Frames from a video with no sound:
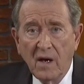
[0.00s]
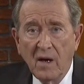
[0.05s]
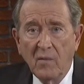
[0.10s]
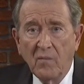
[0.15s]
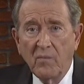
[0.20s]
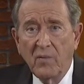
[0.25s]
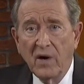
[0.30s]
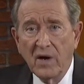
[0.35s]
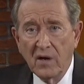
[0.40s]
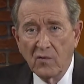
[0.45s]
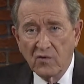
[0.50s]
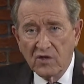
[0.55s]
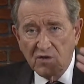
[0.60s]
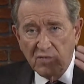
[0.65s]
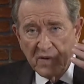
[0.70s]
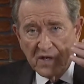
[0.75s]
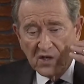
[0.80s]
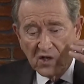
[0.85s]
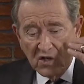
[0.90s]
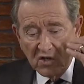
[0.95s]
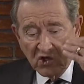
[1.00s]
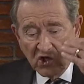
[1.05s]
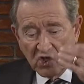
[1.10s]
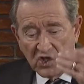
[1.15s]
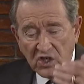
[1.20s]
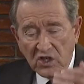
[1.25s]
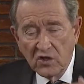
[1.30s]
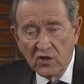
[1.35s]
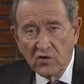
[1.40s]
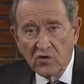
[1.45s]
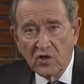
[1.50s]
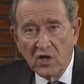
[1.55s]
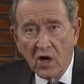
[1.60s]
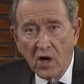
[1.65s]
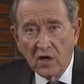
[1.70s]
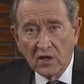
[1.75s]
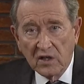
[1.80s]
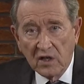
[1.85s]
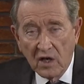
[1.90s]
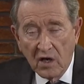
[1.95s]
But it was because she knew
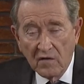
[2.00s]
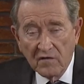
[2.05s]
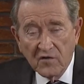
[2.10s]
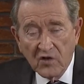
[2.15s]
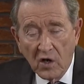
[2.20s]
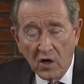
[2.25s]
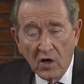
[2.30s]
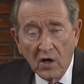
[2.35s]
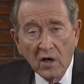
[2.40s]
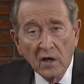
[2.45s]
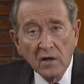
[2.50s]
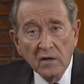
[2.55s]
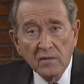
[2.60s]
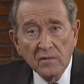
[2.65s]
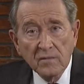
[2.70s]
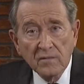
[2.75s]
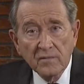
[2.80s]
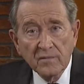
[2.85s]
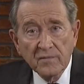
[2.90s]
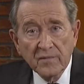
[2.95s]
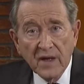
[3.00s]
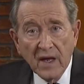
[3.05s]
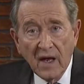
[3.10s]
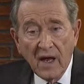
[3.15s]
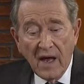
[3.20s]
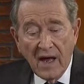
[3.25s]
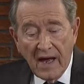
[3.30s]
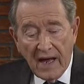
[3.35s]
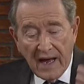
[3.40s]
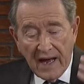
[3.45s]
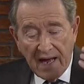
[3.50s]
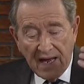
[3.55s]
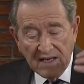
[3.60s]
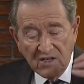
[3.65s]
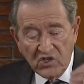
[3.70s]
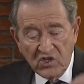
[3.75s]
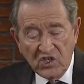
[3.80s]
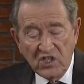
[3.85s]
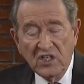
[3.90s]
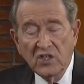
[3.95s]
God loved her and
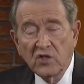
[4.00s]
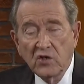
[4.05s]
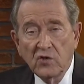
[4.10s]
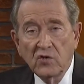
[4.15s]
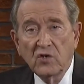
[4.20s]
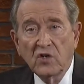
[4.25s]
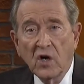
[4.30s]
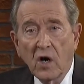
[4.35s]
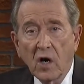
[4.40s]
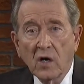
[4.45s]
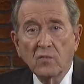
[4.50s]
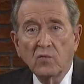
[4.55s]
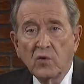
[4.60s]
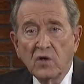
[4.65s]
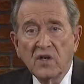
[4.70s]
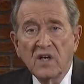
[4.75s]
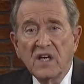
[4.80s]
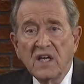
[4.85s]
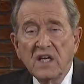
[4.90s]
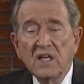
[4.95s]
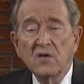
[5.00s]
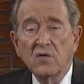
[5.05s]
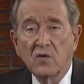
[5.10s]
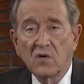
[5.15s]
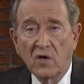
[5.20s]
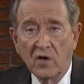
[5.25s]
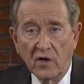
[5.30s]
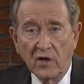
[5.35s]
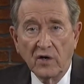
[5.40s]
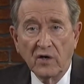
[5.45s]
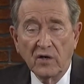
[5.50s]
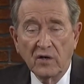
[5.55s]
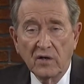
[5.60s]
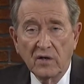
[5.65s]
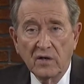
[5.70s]
she knew God would heal her.